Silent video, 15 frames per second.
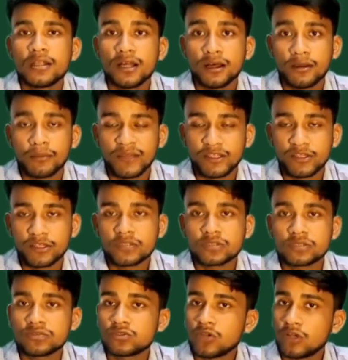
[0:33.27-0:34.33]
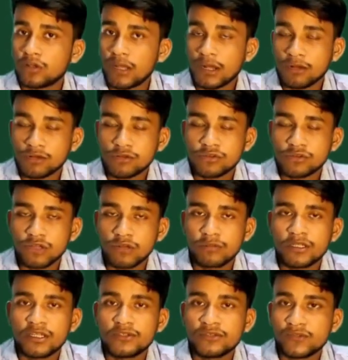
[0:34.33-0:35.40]
methods to solve, how to solve
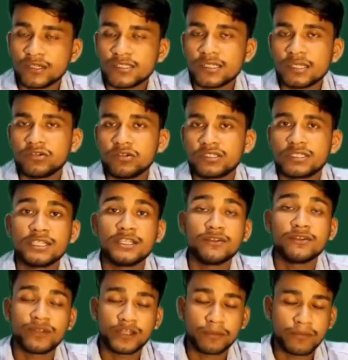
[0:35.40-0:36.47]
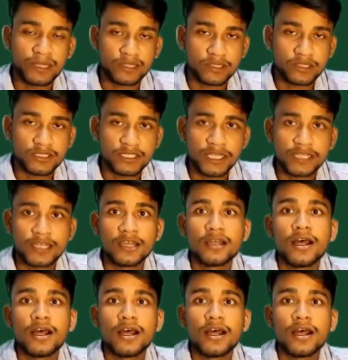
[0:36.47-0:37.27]
the differential equation, different methods like